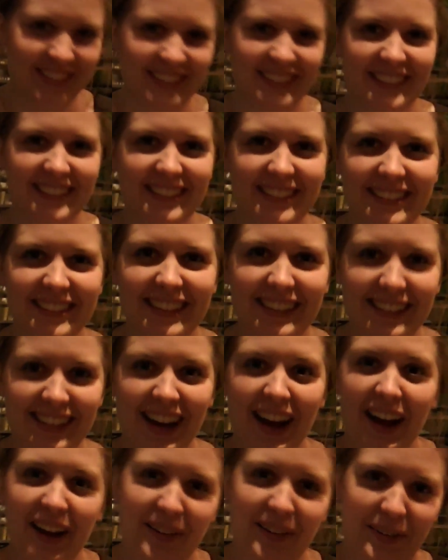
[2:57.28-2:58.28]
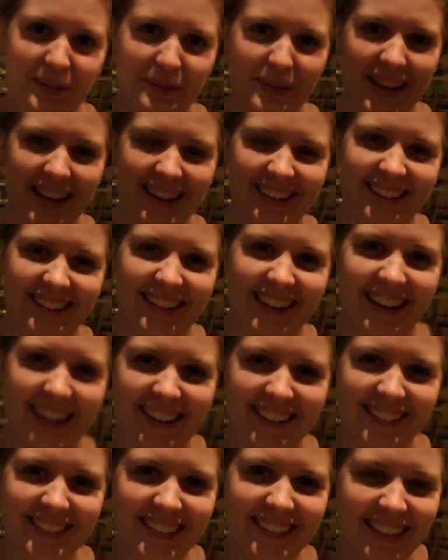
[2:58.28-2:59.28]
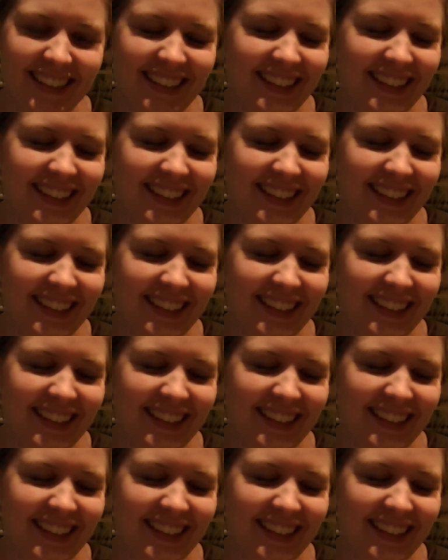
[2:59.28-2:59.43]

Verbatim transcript: to deal with tired Manda now.